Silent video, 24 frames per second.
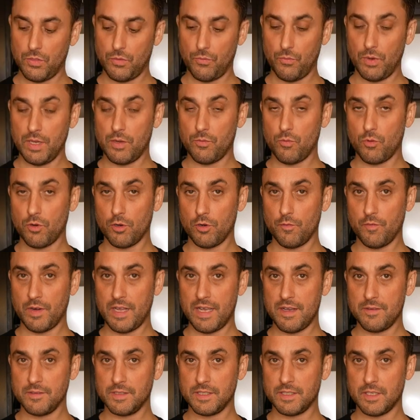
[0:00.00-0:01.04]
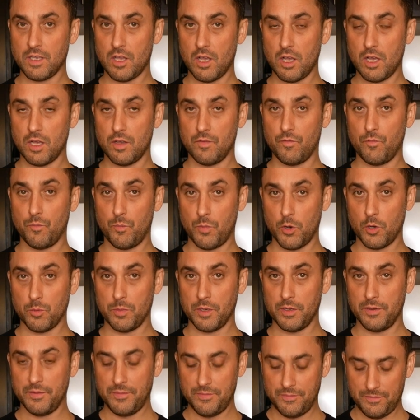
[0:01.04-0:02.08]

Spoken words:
3/4 ounce of bourbon.